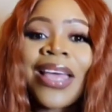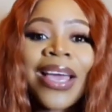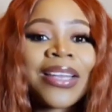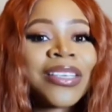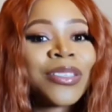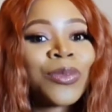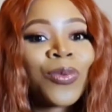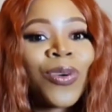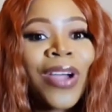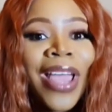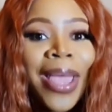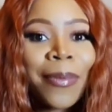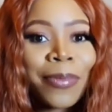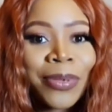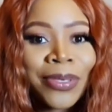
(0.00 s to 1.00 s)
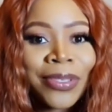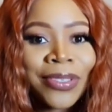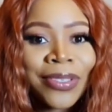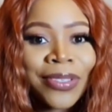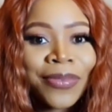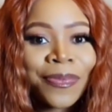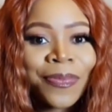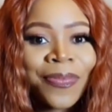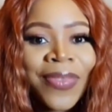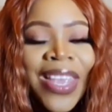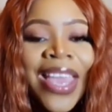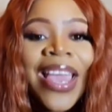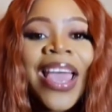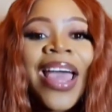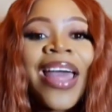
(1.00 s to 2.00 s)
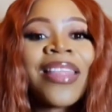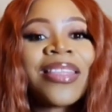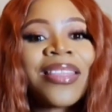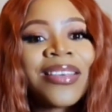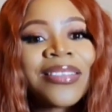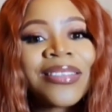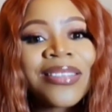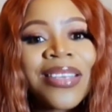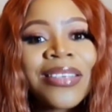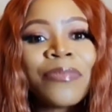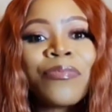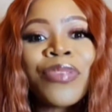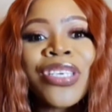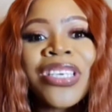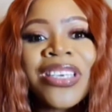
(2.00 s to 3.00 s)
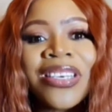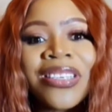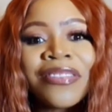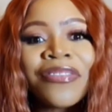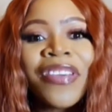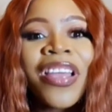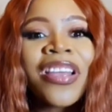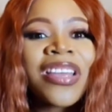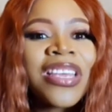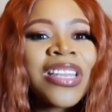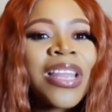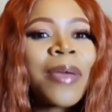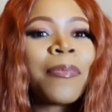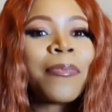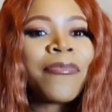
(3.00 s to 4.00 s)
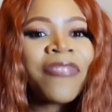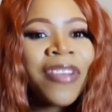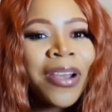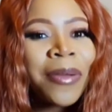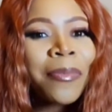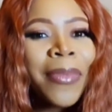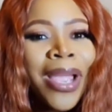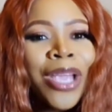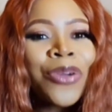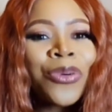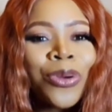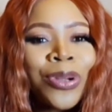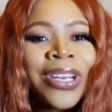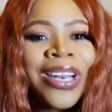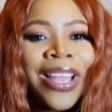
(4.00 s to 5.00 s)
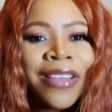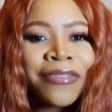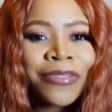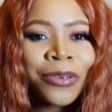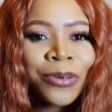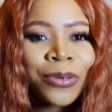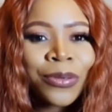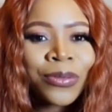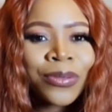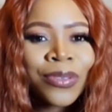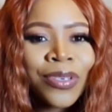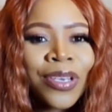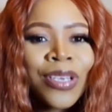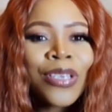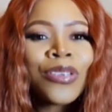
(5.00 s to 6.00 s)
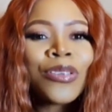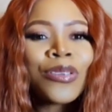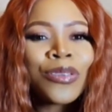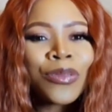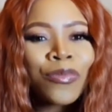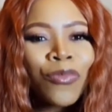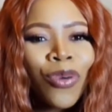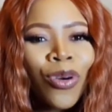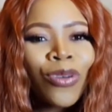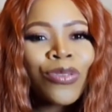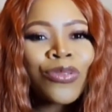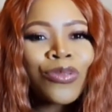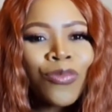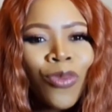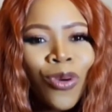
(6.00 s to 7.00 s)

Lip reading: That is what happens. And this thing begins in a very micro level. Small.